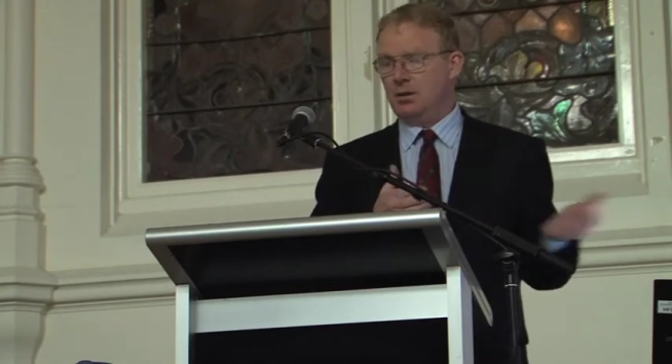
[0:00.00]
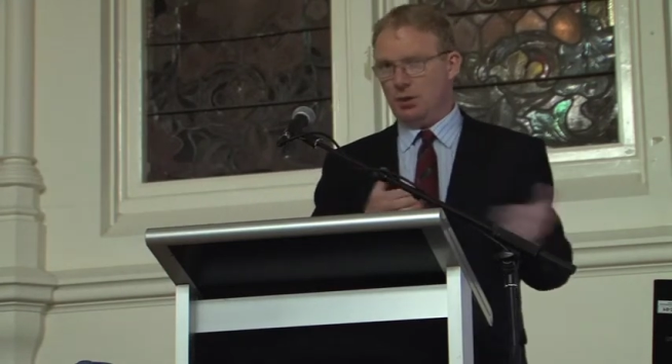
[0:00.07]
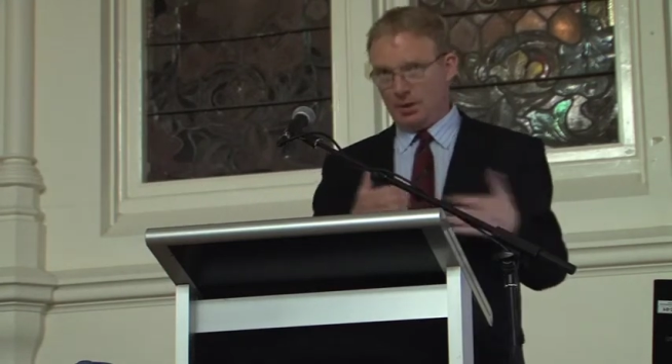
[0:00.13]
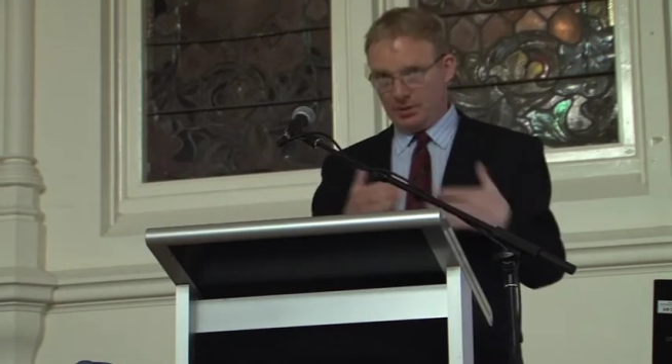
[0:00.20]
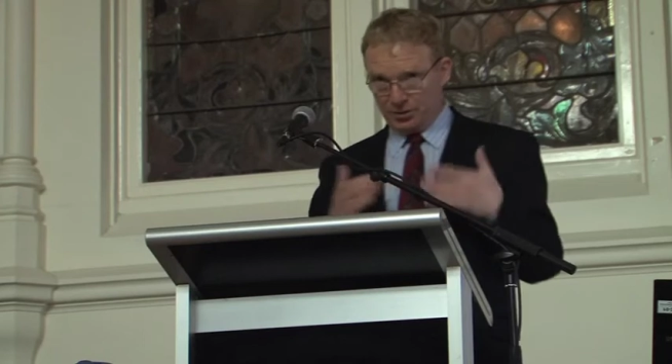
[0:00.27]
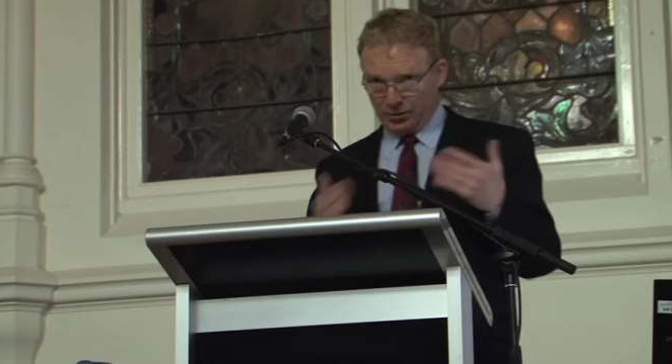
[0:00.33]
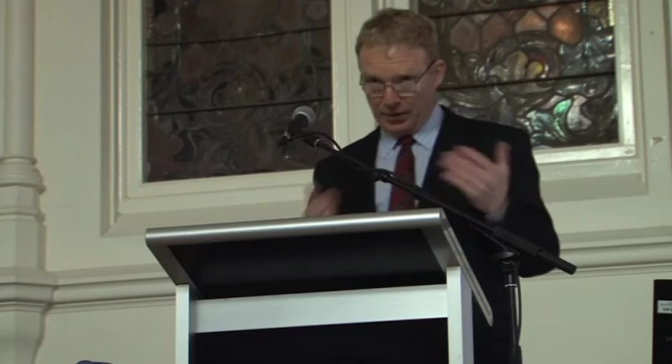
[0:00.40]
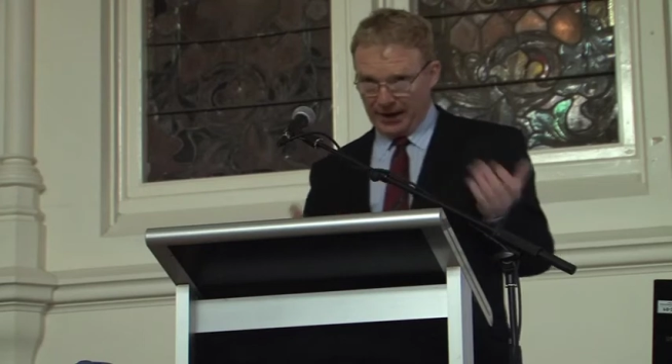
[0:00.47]

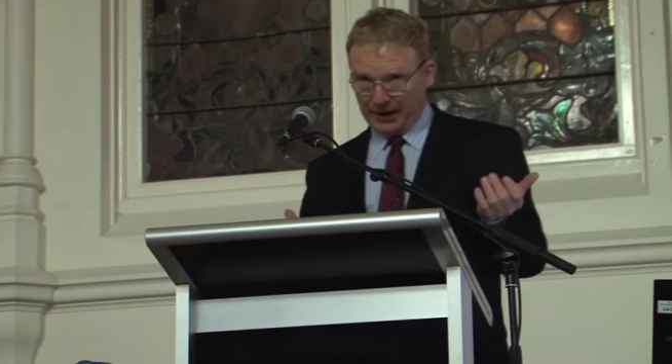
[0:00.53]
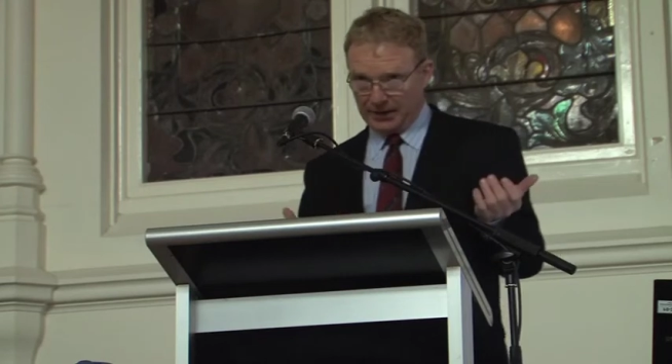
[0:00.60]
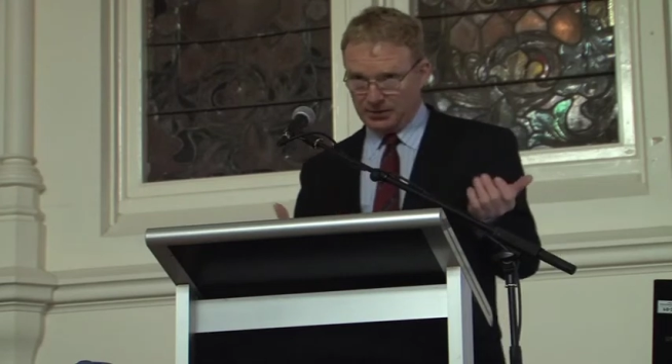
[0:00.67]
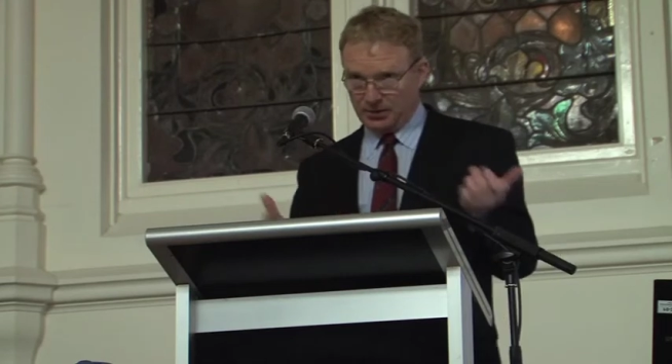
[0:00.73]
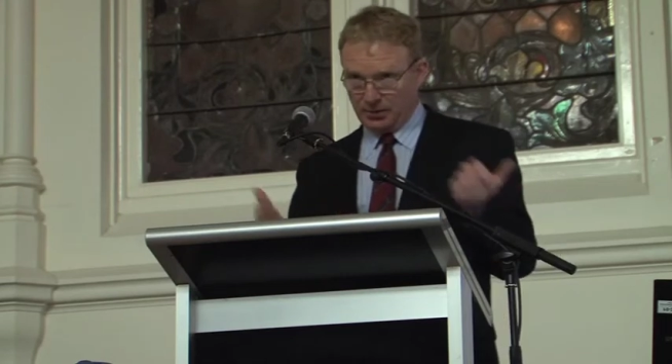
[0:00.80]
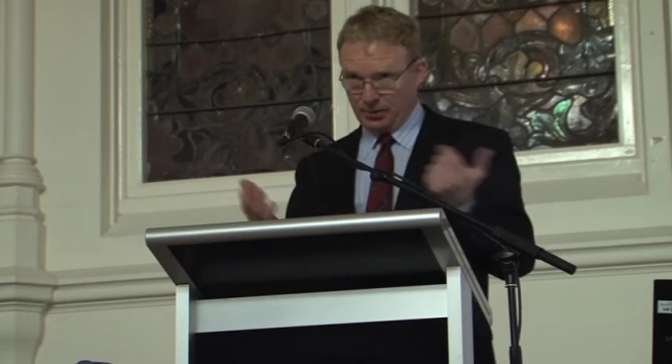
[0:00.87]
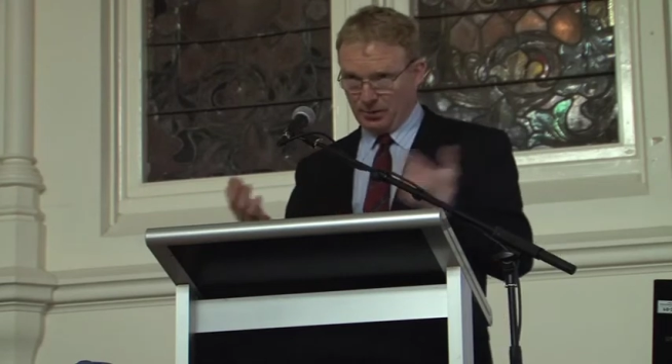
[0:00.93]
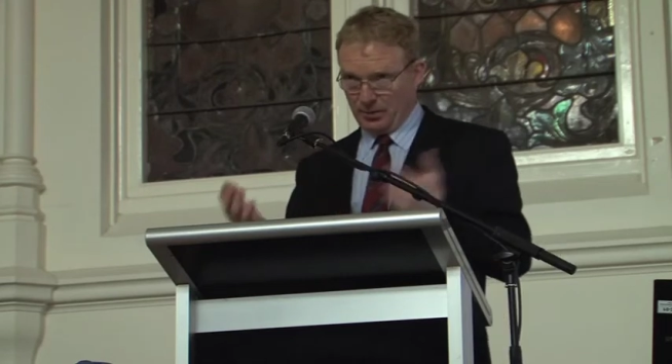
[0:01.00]
on track
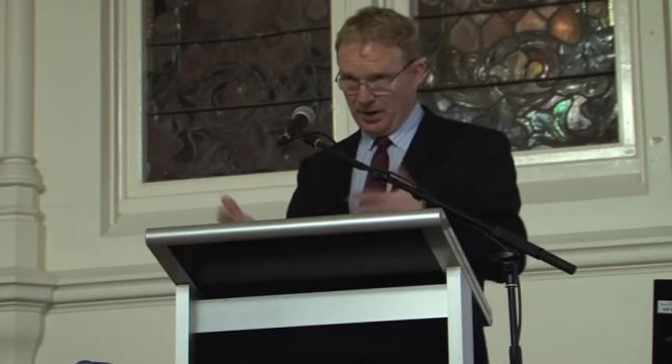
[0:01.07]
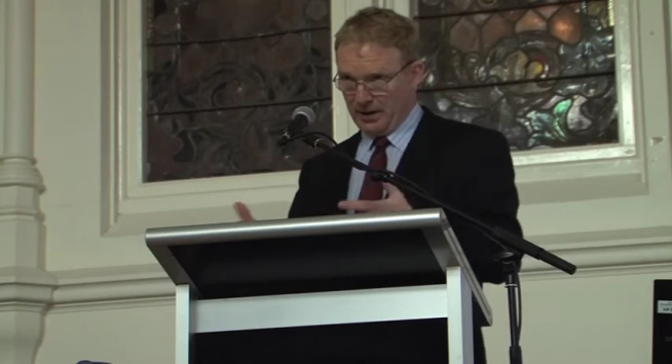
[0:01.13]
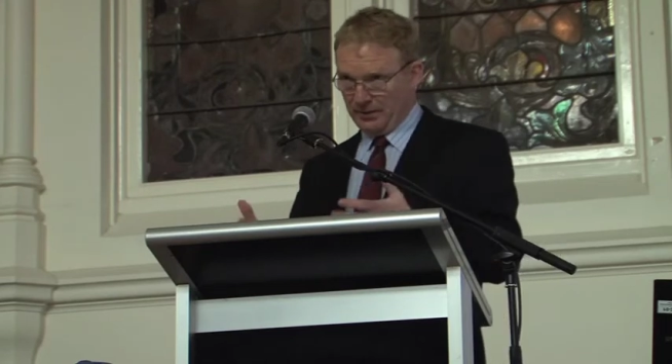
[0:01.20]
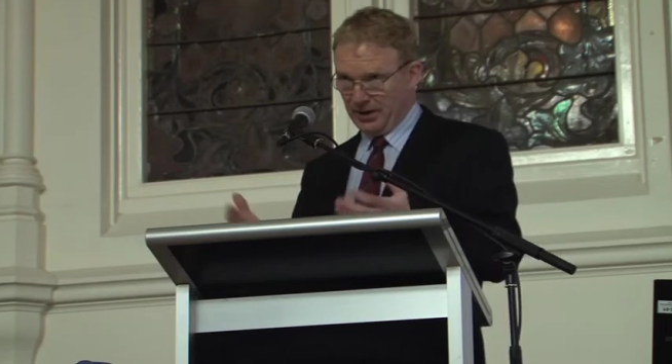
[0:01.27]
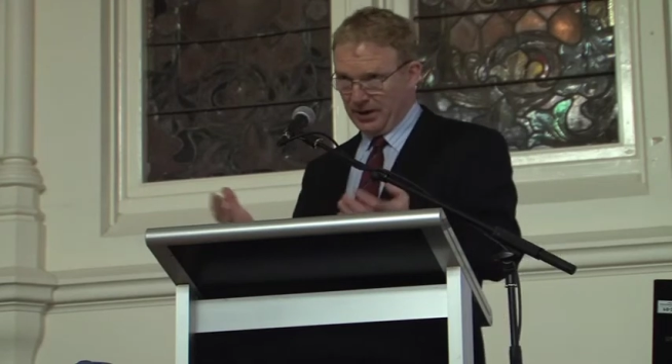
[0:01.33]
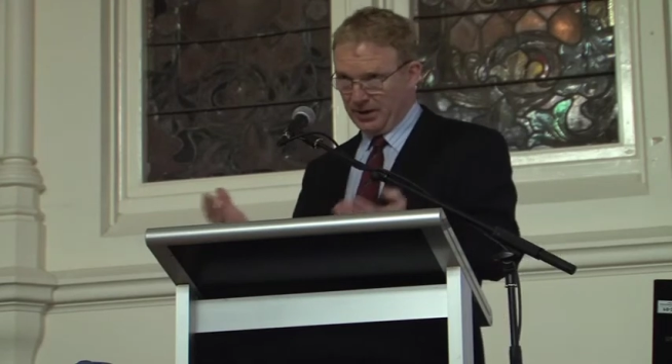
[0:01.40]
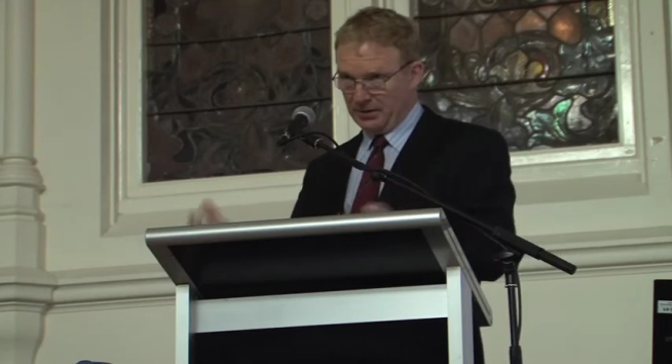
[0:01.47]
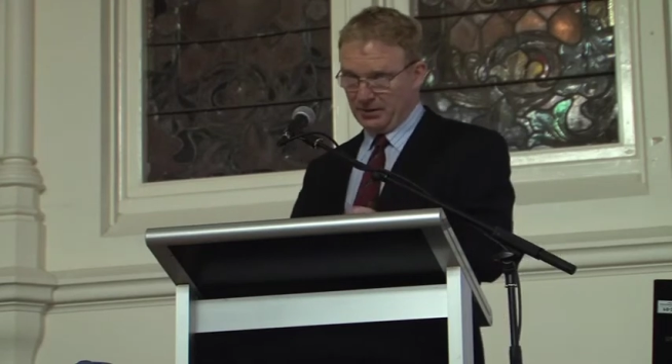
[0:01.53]
to have
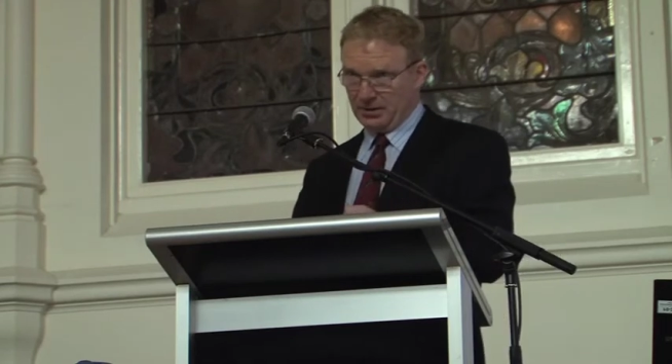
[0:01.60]
a